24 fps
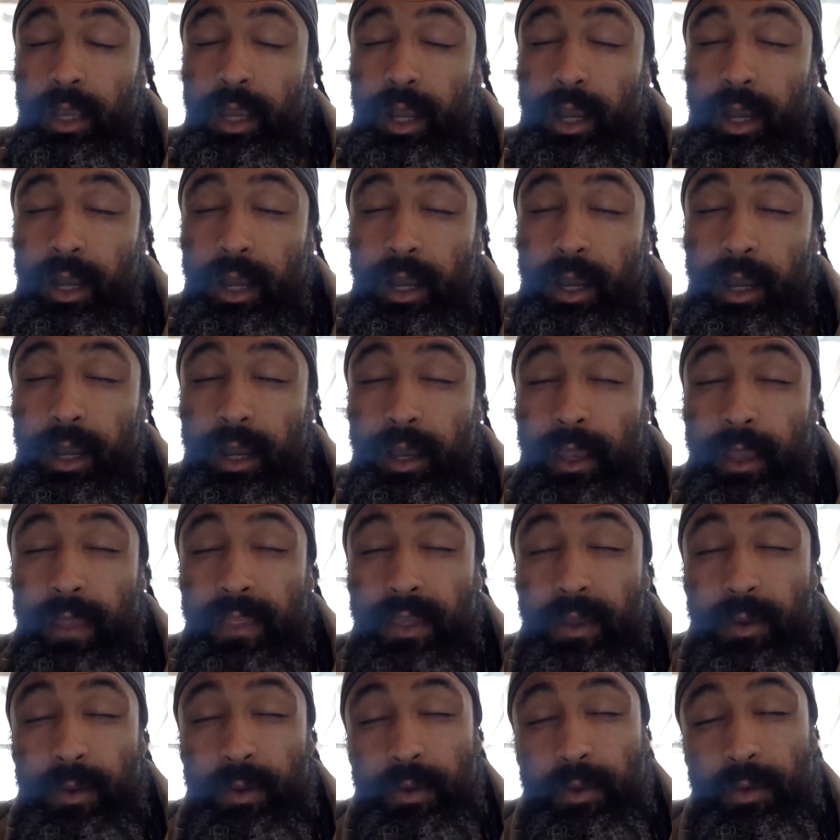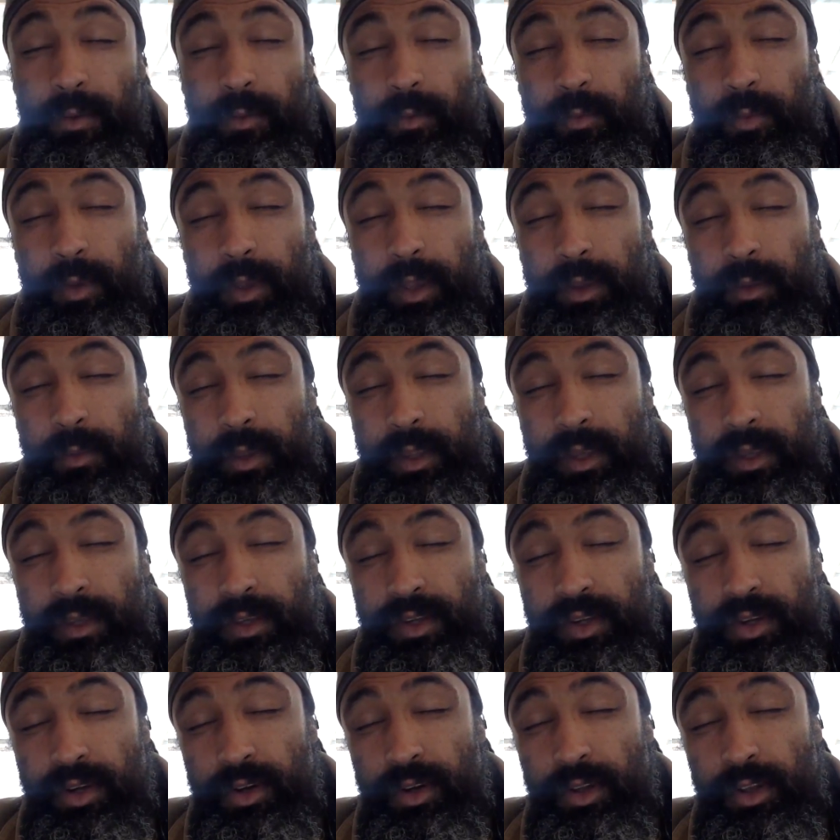And then we
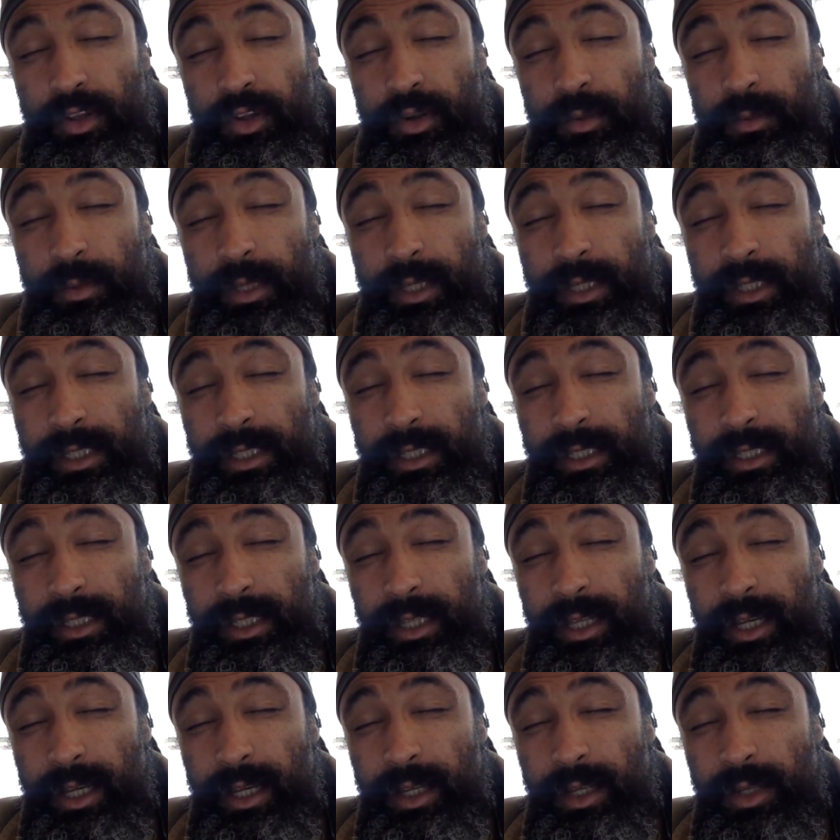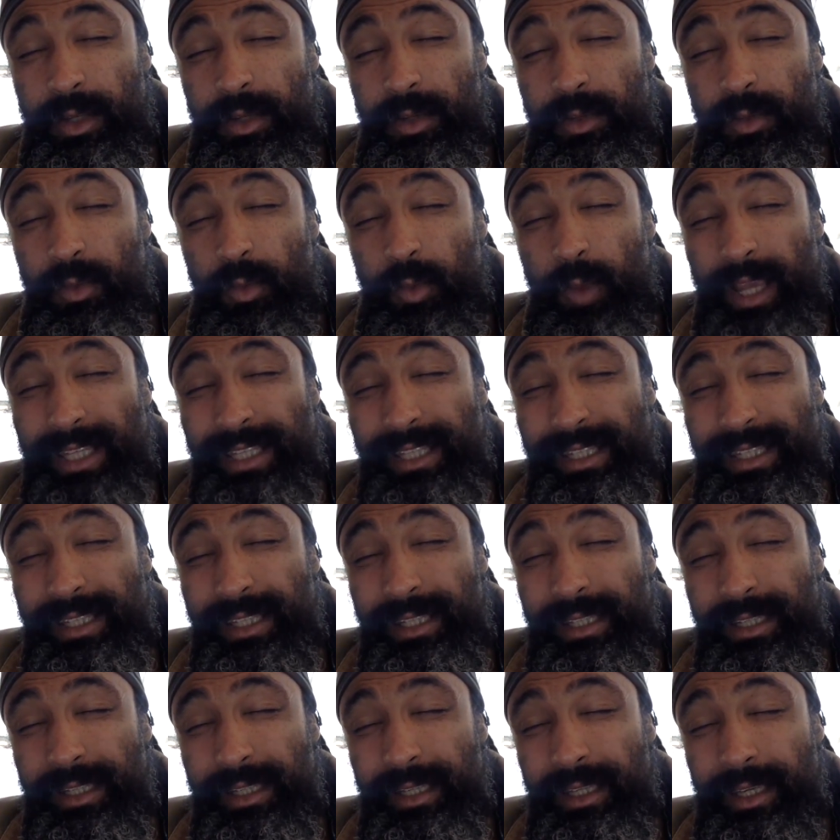turn a little bit
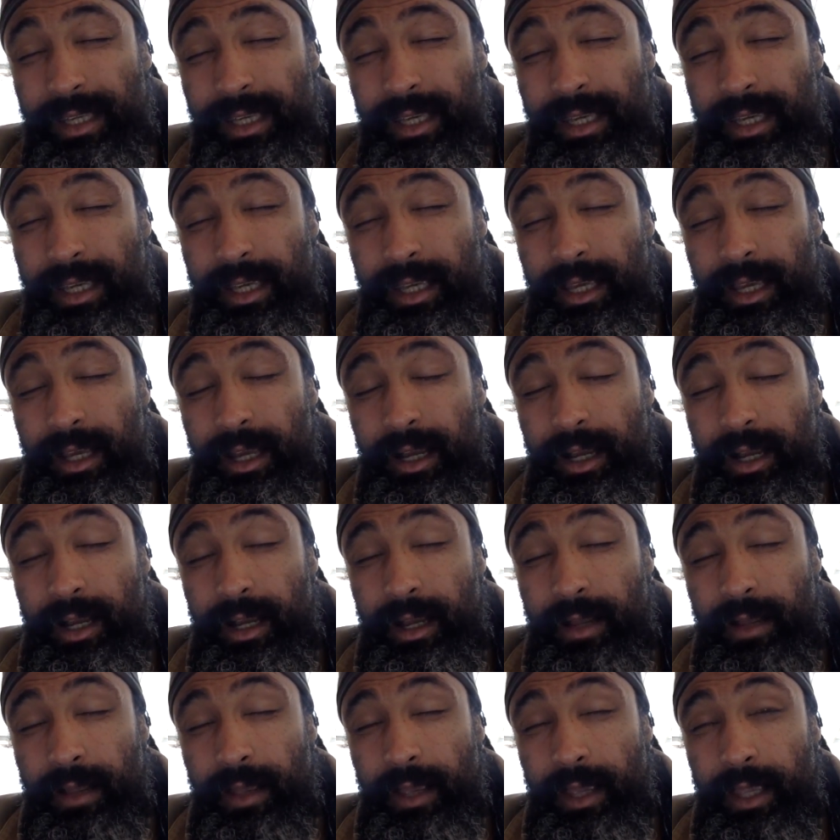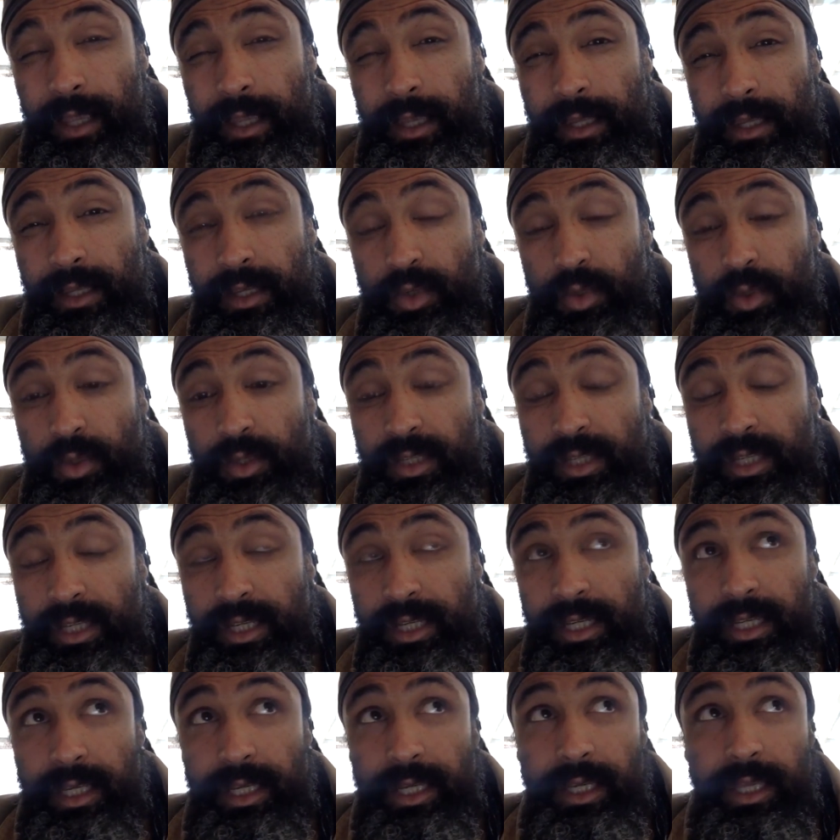west, and towards
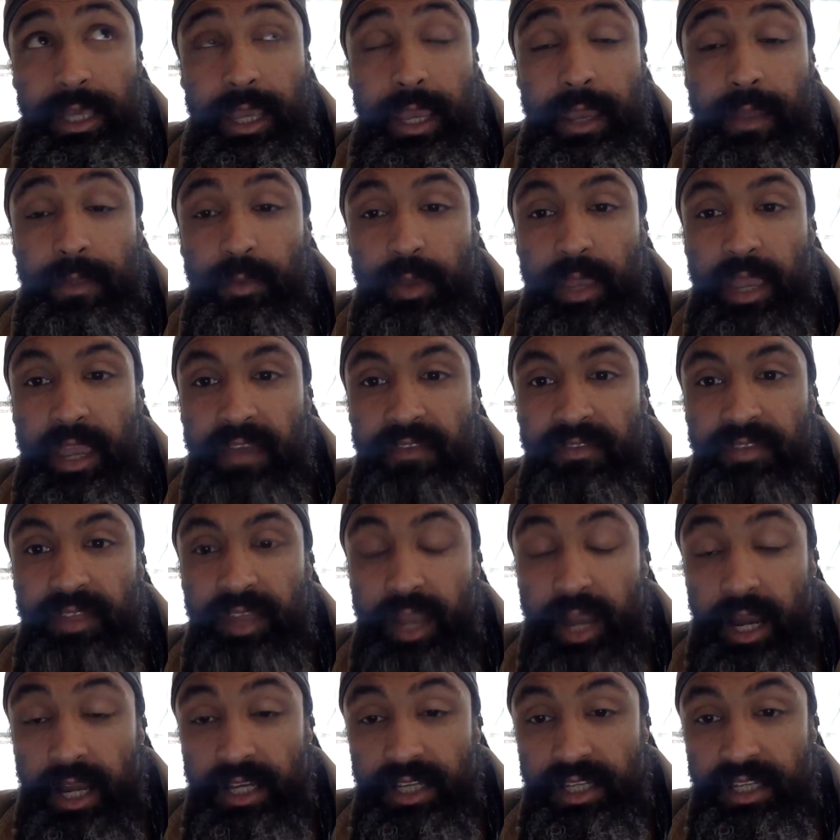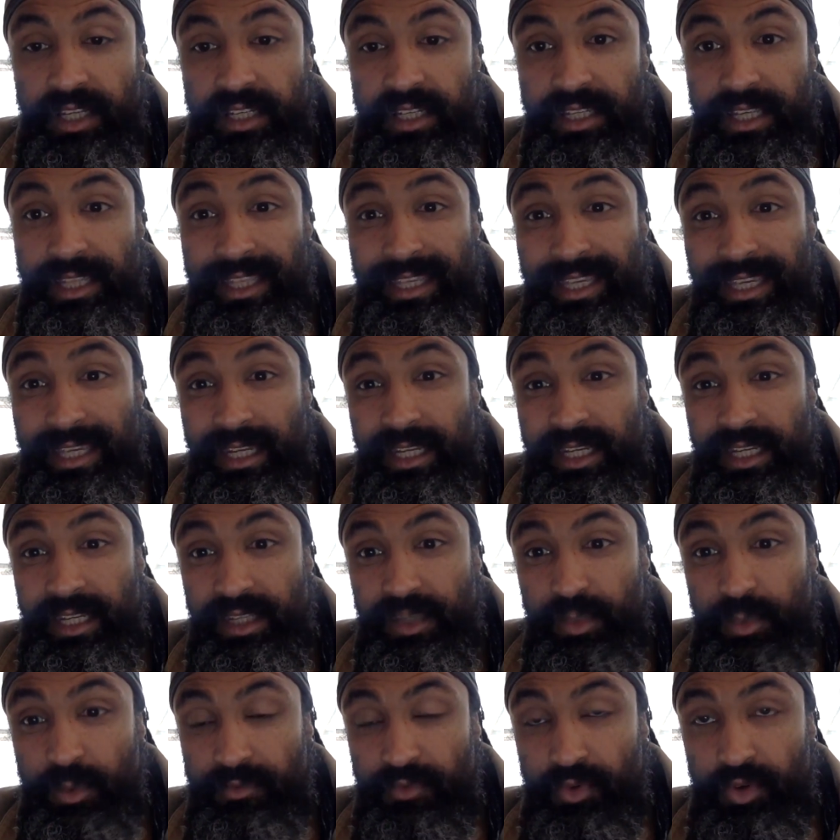India, and we have the Ganges and the
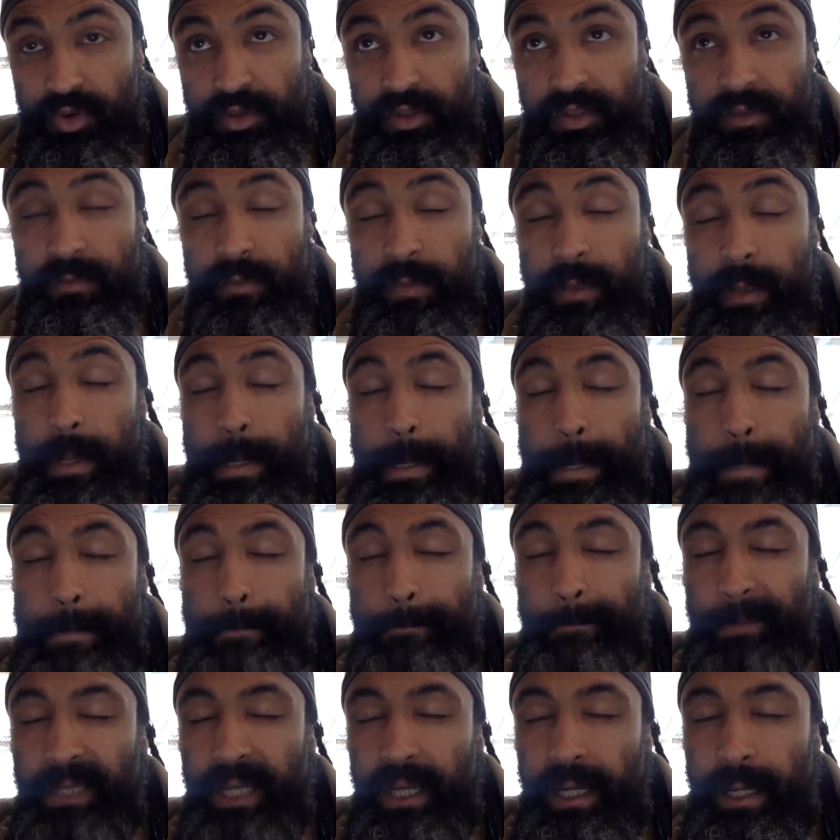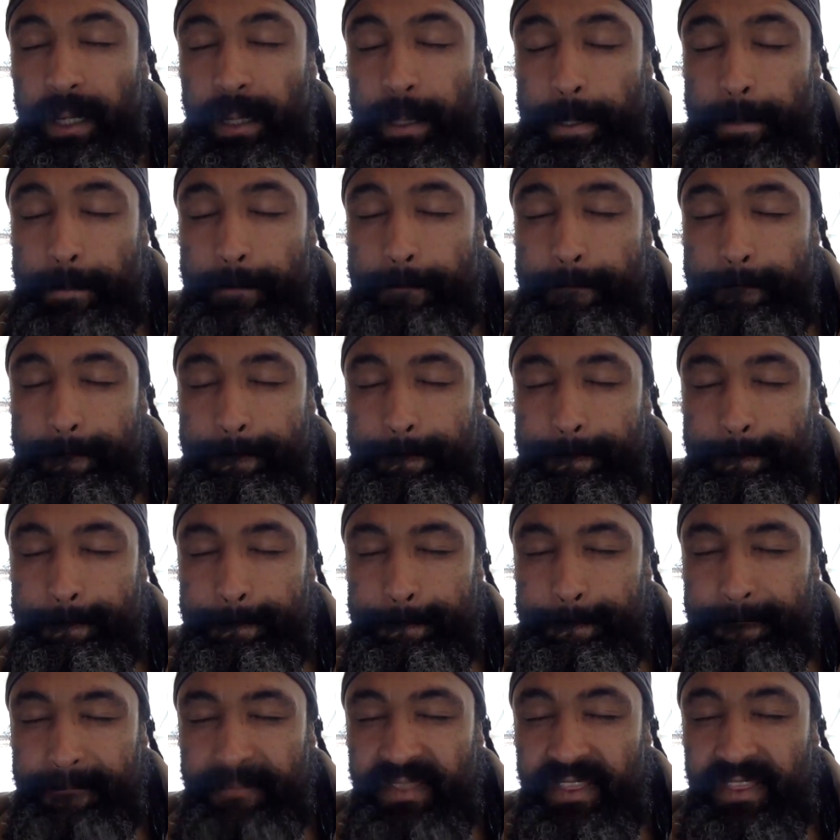Indus rivers, um,
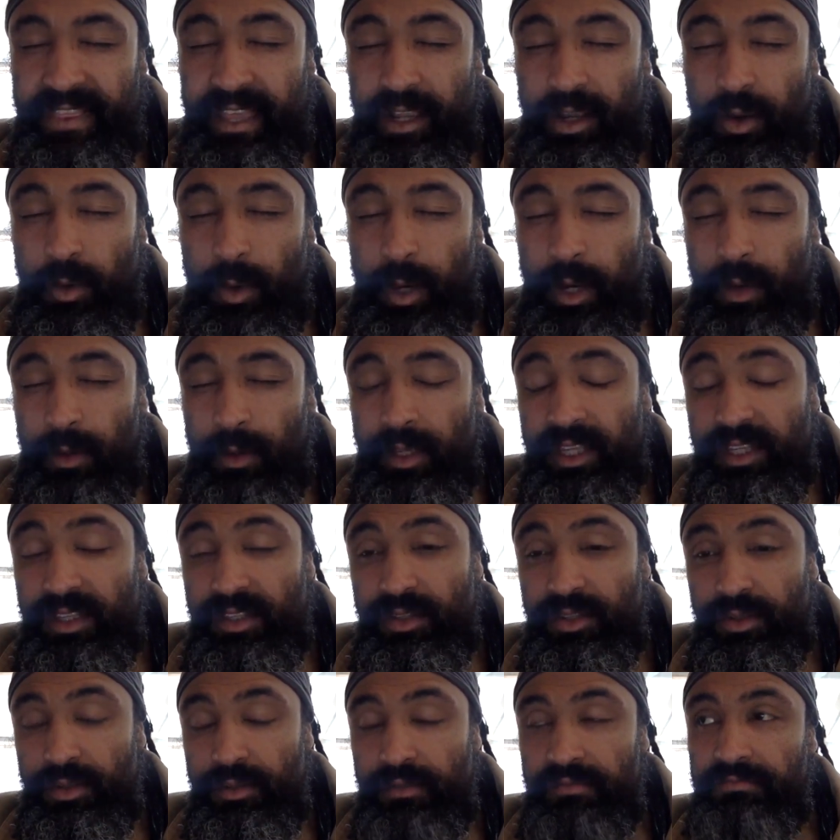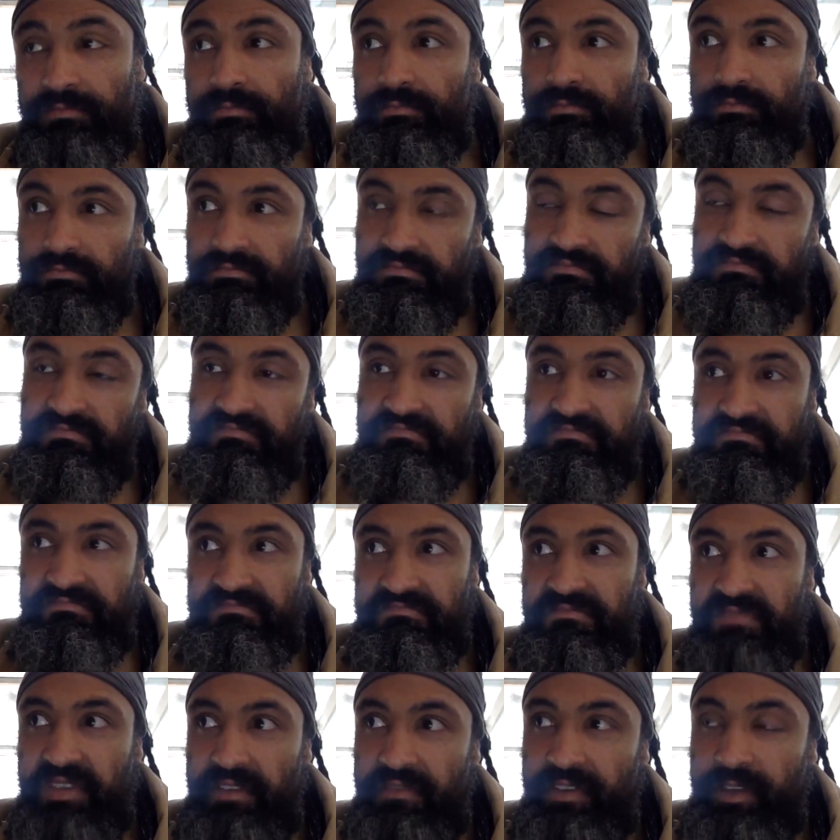that go out into
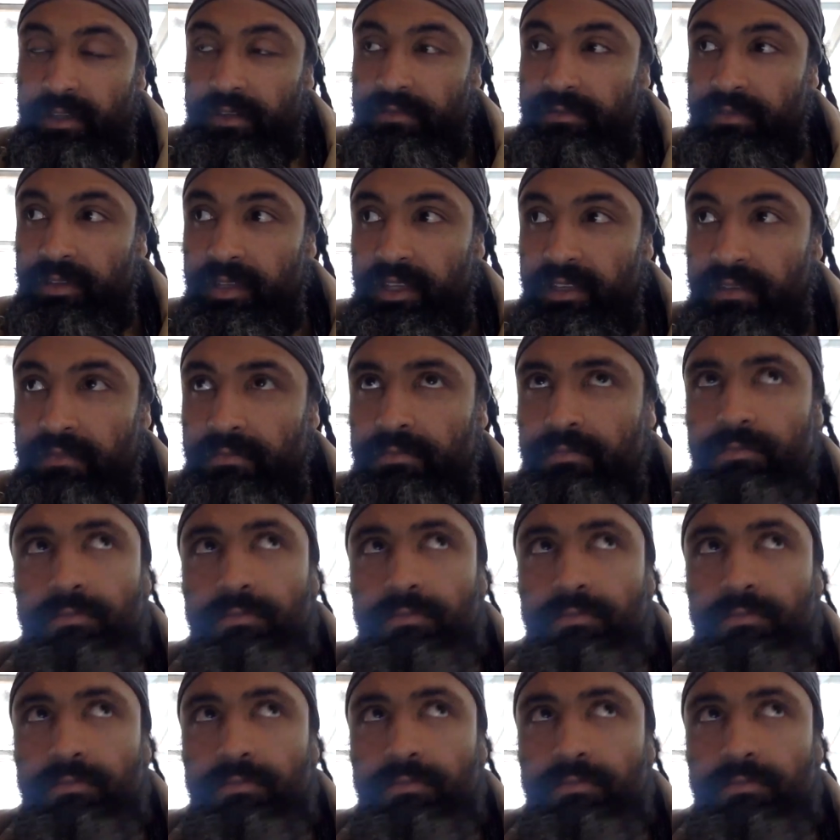effectively